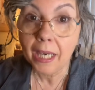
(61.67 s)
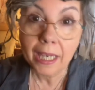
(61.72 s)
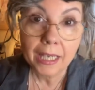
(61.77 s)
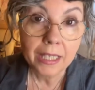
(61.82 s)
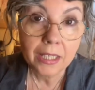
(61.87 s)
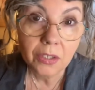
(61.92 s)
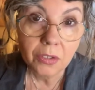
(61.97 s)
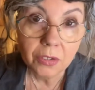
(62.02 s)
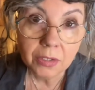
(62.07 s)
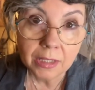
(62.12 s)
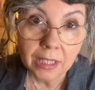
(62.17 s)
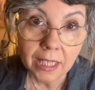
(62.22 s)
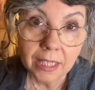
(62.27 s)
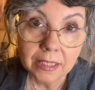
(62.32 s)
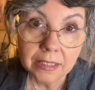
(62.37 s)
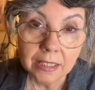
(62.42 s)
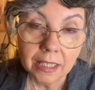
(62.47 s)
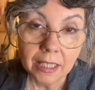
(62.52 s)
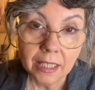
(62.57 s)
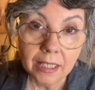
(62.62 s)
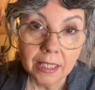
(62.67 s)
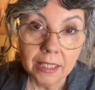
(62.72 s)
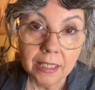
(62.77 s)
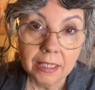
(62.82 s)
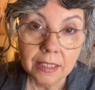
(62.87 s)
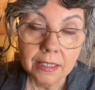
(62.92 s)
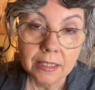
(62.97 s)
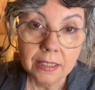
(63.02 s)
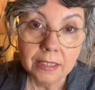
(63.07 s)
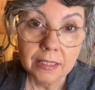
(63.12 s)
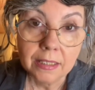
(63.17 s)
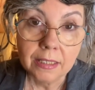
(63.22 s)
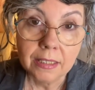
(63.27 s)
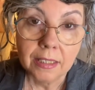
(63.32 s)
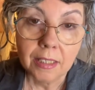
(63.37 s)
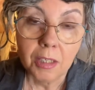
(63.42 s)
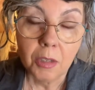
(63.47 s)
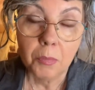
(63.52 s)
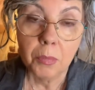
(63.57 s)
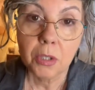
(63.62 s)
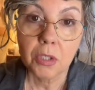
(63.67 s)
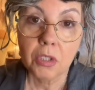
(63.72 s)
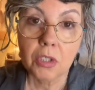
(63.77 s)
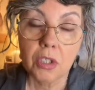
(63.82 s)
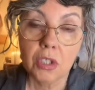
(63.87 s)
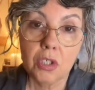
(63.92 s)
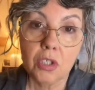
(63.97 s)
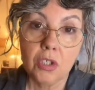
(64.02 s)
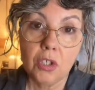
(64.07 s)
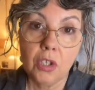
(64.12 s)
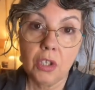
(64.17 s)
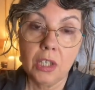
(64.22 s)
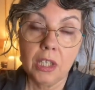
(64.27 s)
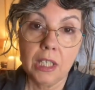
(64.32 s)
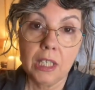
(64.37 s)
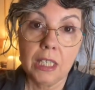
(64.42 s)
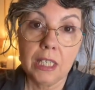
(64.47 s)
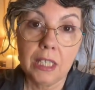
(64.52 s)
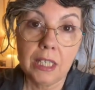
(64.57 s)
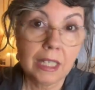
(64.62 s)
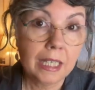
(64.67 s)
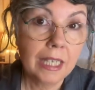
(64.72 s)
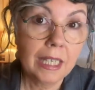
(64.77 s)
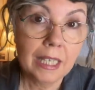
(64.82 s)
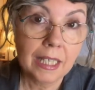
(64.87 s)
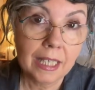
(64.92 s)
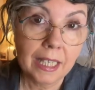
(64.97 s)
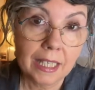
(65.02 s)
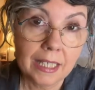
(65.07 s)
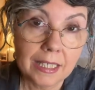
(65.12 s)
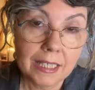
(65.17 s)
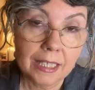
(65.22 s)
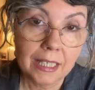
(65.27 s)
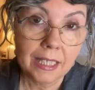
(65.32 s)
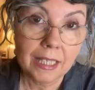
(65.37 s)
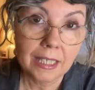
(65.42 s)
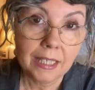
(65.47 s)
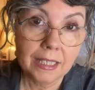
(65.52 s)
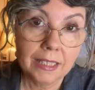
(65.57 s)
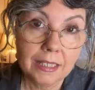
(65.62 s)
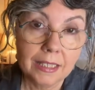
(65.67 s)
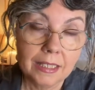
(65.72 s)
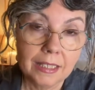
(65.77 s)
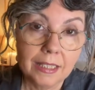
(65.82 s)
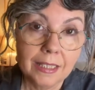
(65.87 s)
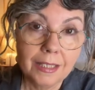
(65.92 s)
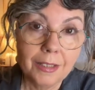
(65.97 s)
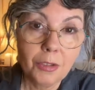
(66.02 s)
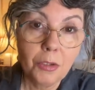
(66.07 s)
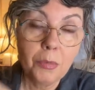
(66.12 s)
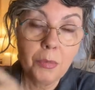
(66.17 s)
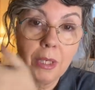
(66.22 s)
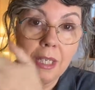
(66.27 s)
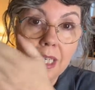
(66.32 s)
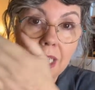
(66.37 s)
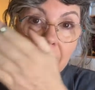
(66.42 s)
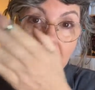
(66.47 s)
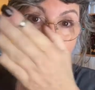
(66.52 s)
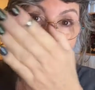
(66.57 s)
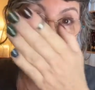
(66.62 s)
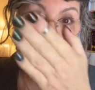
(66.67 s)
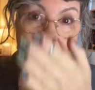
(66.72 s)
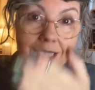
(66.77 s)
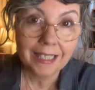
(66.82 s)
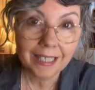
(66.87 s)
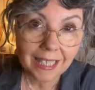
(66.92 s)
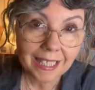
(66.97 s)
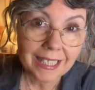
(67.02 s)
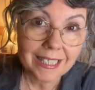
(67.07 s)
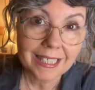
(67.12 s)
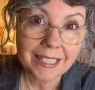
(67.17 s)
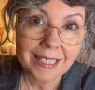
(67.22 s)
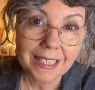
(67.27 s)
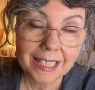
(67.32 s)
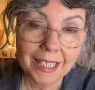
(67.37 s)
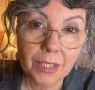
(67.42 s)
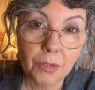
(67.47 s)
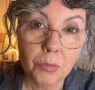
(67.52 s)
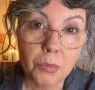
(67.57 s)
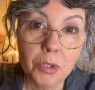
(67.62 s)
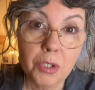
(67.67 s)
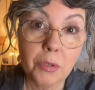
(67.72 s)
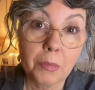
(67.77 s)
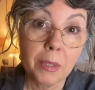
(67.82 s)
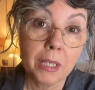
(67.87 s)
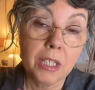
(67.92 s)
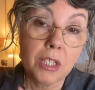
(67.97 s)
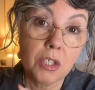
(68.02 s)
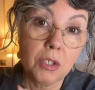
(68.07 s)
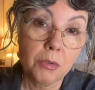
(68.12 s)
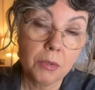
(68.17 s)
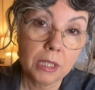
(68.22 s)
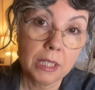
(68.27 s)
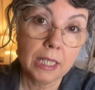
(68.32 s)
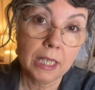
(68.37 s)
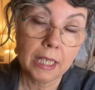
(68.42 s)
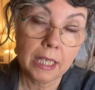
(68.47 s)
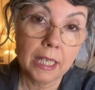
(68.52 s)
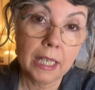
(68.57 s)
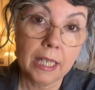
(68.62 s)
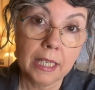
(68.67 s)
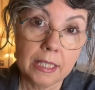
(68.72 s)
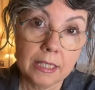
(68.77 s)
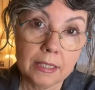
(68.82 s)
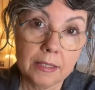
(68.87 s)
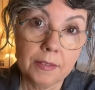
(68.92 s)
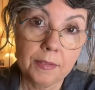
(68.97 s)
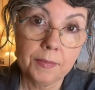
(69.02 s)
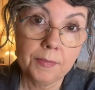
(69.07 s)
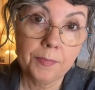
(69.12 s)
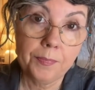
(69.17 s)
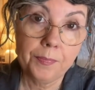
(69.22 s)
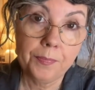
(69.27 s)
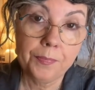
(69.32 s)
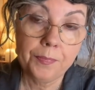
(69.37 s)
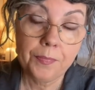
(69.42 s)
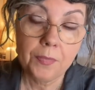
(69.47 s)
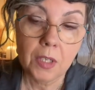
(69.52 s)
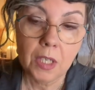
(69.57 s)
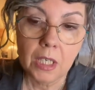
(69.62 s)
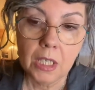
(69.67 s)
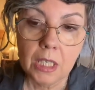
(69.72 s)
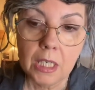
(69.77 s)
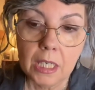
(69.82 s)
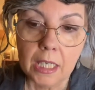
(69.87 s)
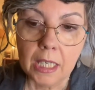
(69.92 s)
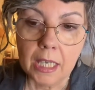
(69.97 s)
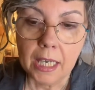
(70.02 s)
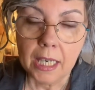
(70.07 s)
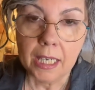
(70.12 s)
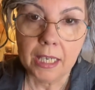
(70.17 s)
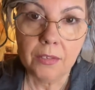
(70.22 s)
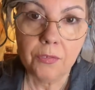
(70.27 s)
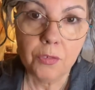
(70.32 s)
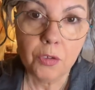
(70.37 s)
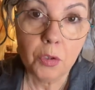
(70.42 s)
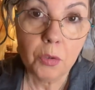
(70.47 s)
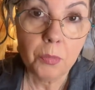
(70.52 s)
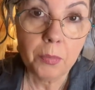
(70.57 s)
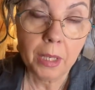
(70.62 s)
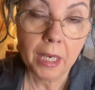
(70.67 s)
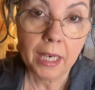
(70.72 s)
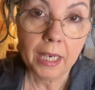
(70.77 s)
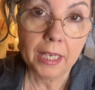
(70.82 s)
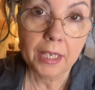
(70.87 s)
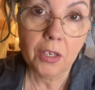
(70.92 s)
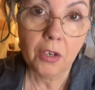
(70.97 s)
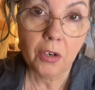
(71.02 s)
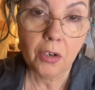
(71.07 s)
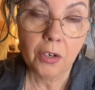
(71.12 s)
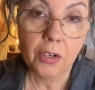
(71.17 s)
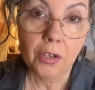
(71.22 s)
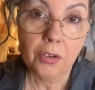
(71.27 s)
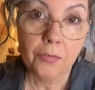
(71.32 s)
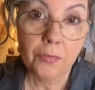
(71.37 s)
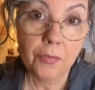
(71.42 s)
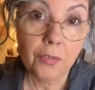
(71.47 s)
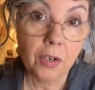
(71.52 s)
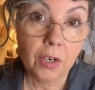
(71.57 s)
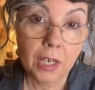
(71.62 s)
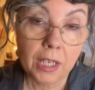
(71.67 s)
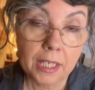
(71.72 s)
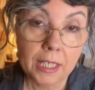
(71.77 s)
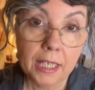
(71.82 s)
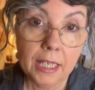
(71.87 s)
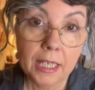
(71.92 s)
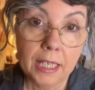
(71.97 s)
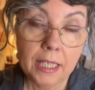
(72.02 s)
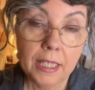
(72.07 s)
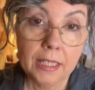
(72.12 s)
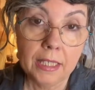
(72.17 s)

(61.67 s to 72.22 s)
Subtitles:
it on that day because it's not going to clear that day. It'll be cleared the next day, which makes you a day late. If you pay on a Friday,